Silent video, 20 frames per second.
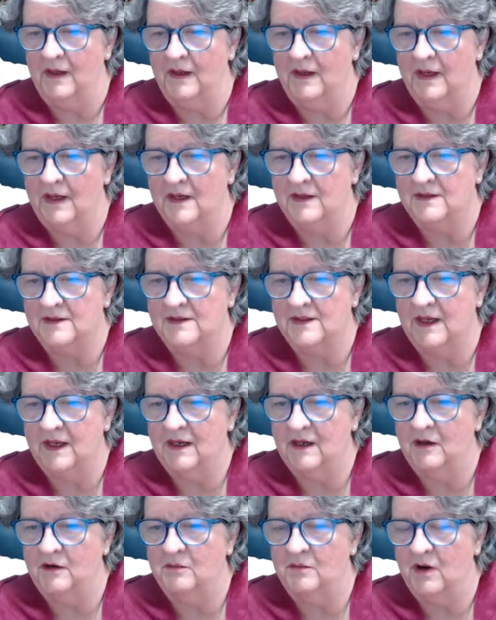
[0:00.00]
Yes,
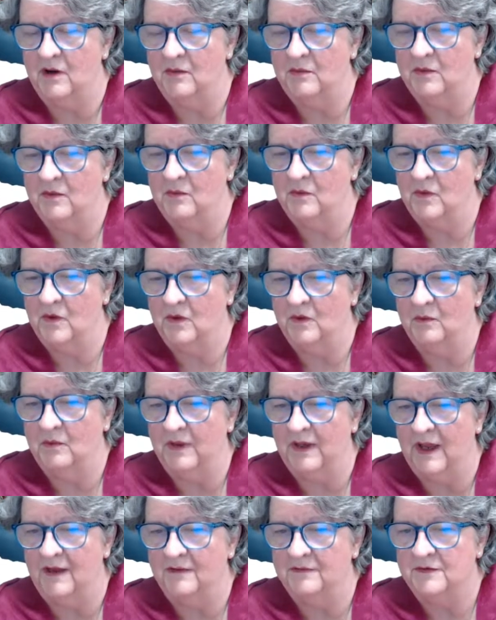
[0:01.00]
thank you, Barbara Ward.
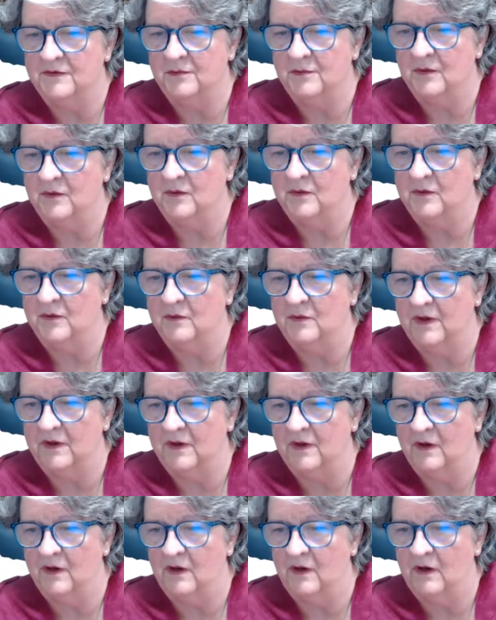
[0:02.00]
We have spoken
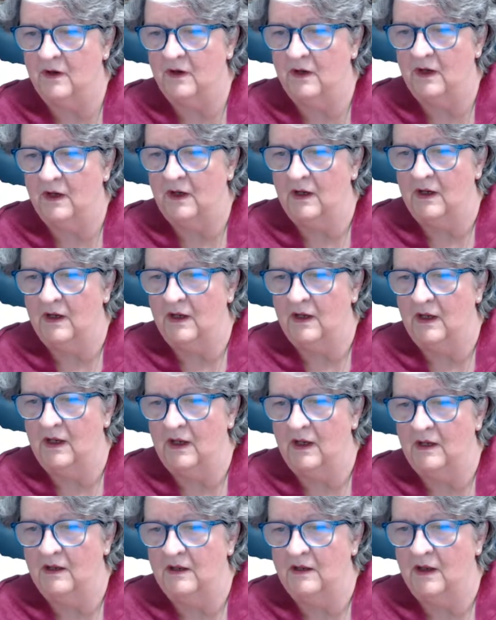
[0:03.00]
with her,
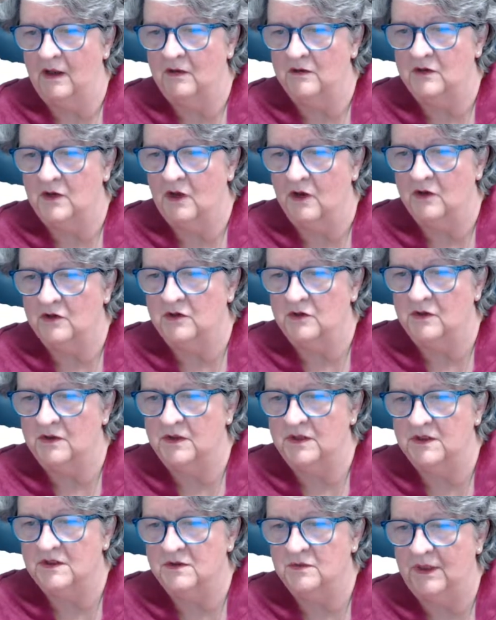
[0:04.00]
and I'll talk to her
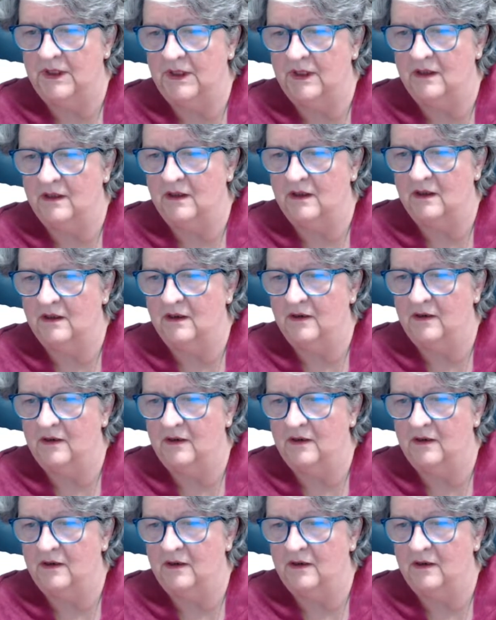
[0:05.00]
this week.